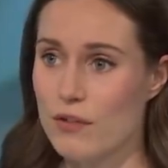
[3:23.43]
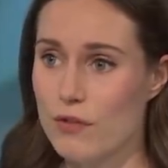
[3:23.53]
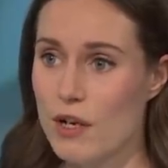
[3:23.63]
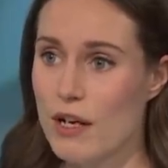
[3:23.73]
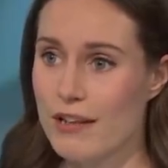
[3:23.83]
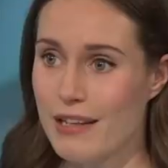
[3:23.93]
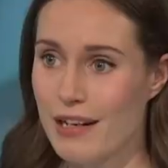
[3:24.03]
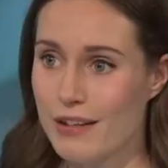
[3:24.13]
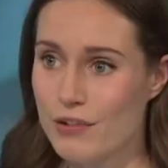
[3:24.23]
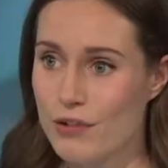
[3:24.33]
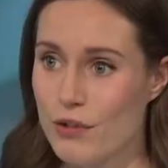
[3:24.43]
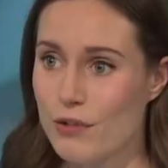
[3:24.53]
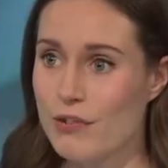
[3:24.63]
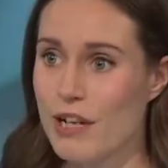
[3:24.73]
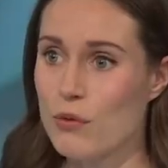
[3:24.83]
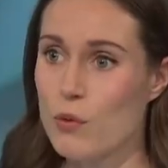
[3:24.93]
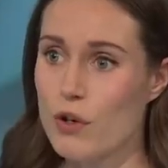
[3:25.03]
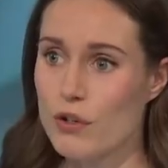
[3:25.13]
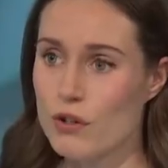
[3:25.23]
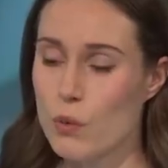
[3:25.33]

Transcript: of the electrical network,